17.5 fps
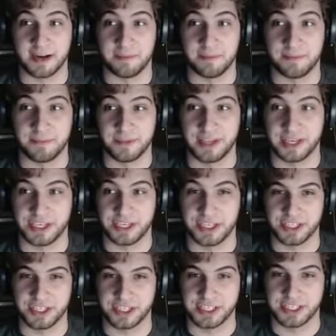Like you
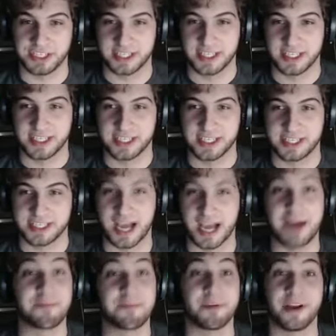just stop
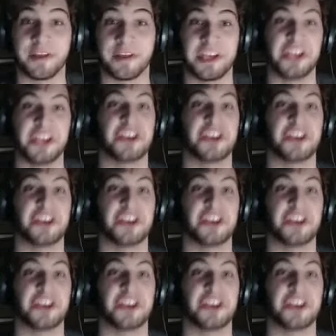breathing, you're done.